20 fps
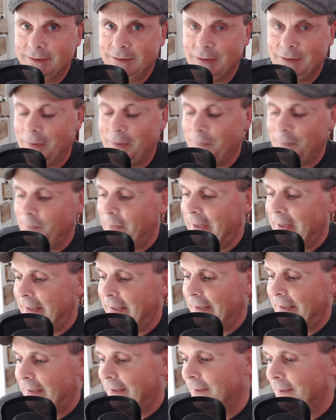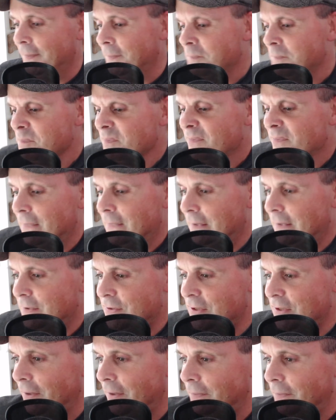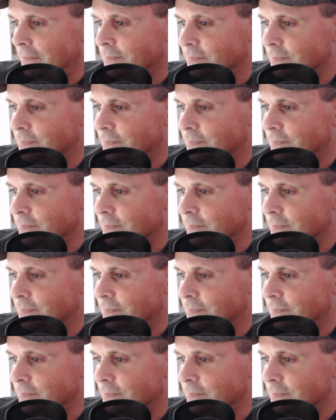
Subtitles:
Don't panic. So,